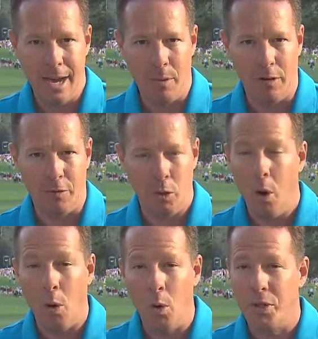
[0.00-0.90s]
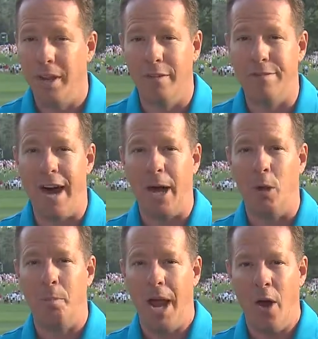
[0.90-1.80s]
But a few holes into the
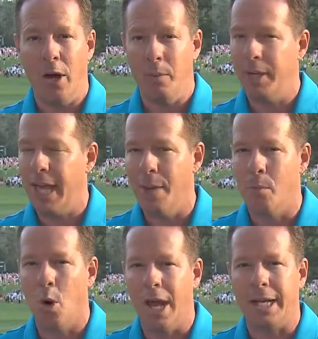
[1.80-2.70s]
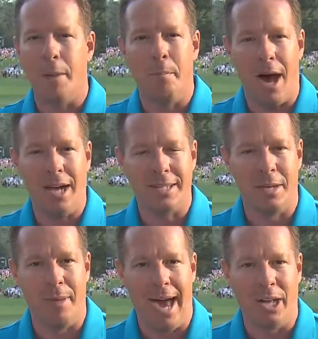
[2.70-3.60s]
final pairing, it became more like a
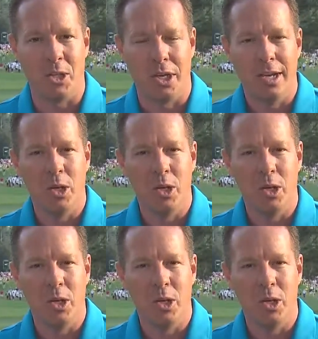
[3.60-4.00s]
boxing match.